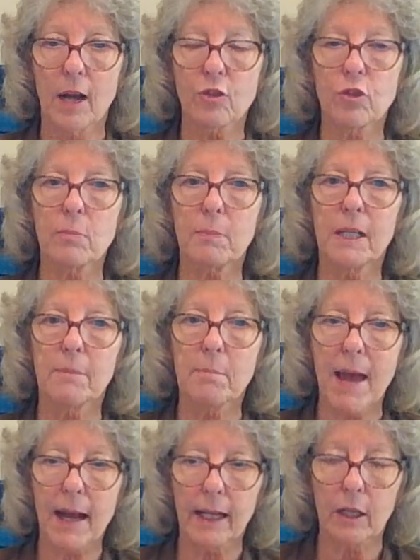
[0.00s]
I shouldn't be
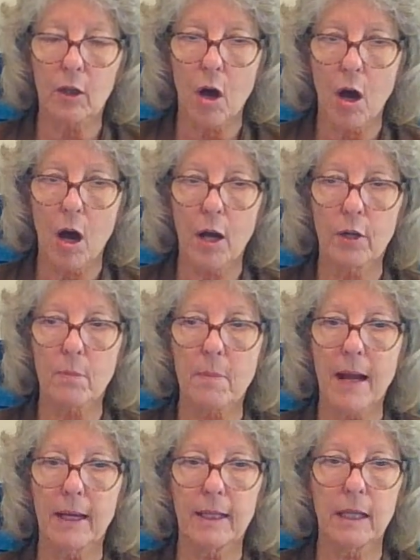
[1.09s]
mad at God or
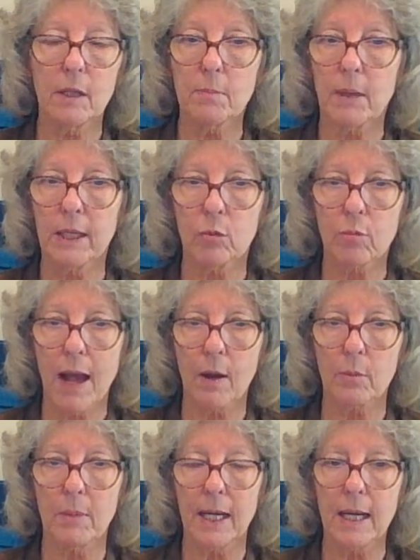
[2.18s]
mad at anybody
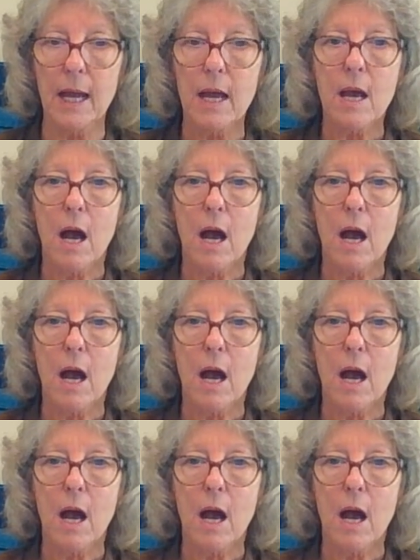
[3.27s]
around me.